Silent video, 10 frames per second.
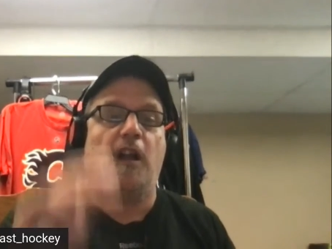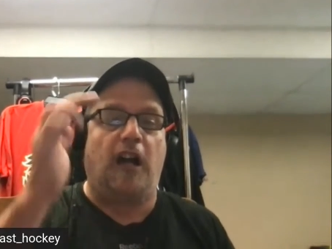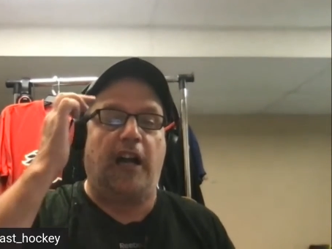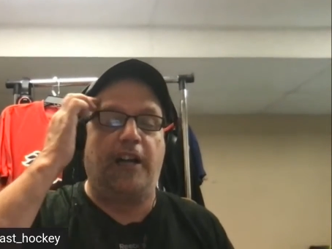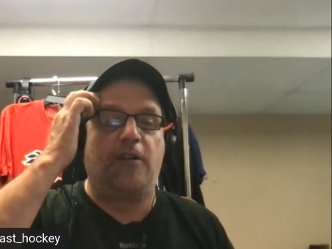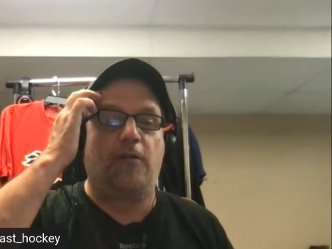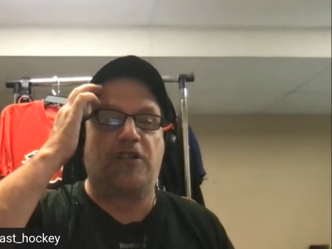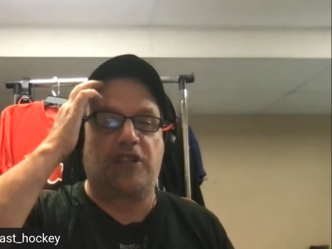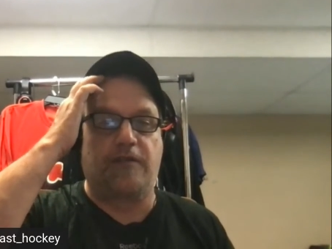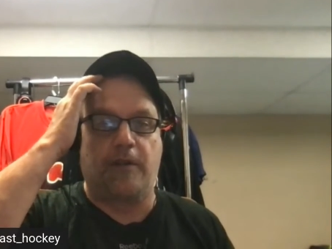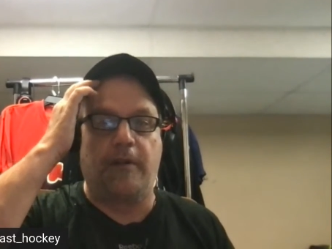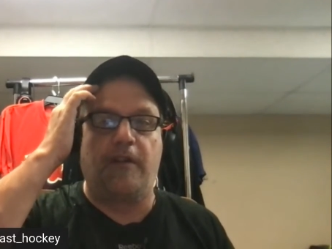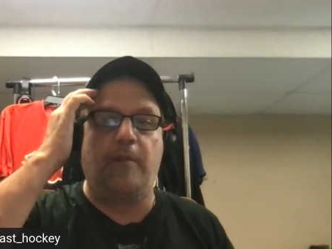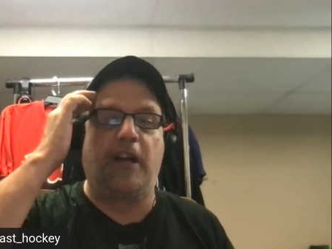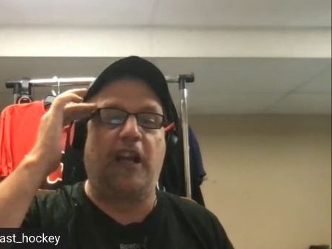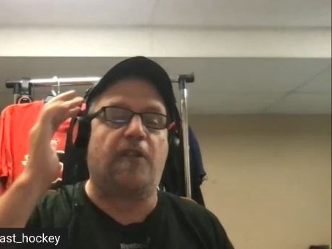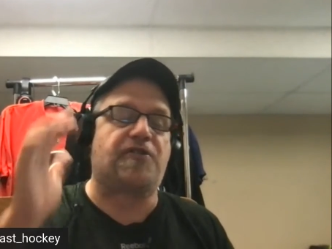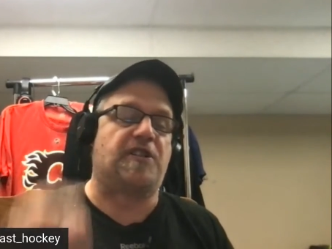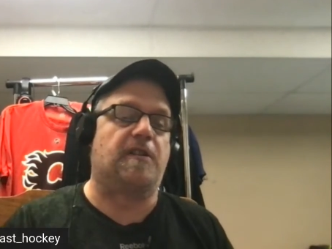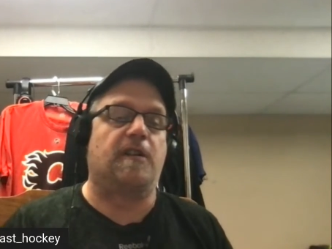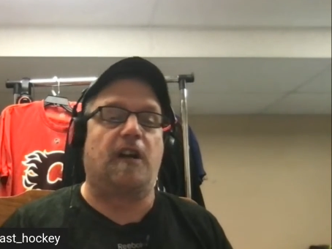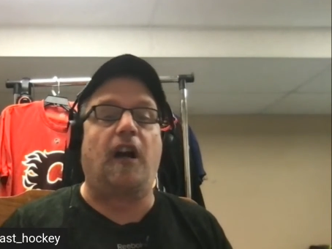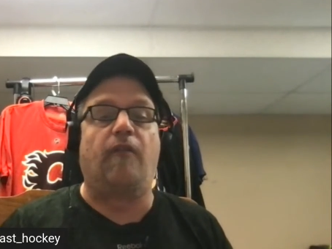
noticing from everybody else here,